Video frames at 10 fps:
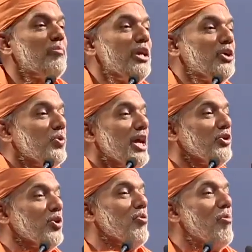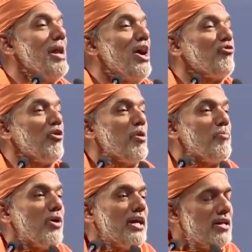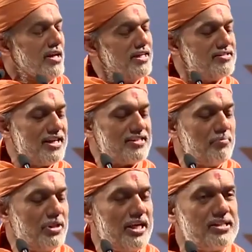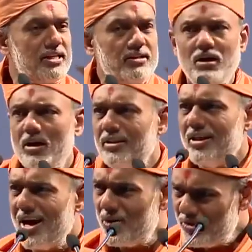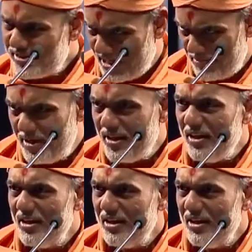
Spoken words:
minute you get your mobile out from your pocket. Is there something? Is there? Then are you a celebrity?